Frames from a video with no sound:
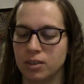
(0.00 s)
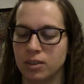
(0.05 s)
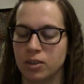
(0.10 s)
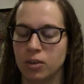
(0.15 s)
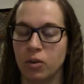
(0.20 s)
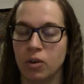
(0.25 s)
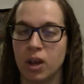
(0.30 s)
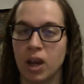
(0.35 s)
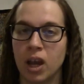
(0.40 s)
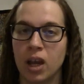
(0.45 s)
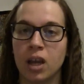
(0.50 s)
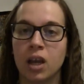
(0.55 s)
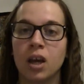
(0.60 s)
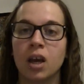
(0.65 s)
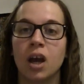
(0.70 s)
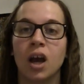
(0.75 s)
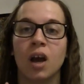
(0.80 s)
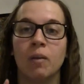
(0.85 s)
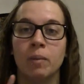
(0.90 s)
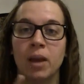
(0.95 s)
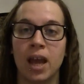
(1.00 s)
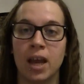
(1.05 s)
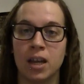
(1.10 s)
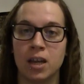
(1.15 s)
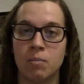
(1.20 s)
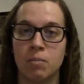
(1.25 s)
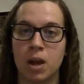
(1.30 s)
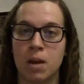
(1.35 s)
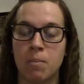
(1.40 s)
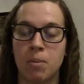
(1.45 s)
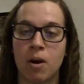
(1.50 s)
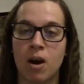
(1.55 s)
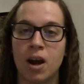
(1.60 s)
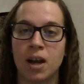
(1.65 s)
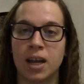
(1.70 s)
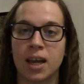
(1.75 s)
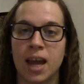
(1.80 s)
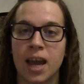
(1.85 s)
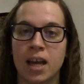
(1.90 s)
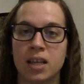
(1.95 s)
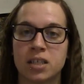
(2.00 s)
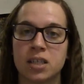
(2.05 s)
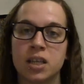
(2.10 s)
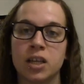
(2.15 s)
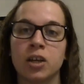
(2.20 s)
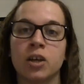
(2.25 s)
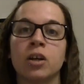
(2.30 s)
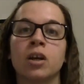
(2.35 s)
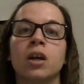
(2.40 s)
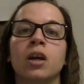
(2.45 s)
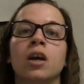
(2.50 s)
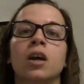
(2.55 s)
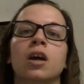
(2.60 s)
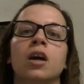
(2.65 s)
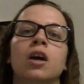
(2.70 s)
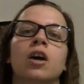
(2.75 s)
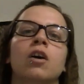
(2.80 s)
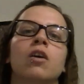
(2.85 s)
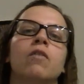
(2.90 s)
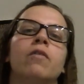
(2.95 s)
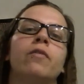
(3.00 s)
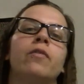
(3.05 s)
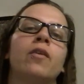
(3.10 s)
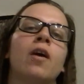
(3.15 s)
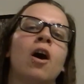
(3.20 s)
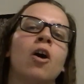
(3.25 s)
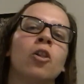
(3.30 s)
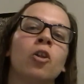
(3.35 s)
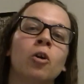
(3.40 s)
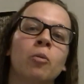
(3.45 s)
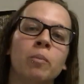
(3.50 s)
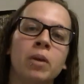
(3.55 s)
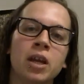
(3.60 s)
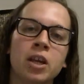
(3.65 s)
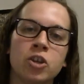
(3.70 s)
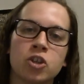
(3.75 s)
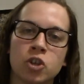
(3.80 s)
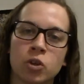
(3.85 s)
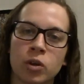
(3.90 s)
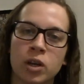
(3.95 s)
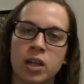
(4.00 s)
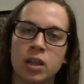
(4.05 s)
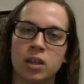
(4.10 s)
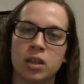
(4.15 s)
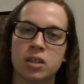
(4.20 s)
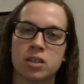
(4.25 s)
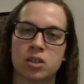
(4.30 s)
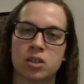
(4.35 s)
Okay, I'm ending my podcast here. Follow me during this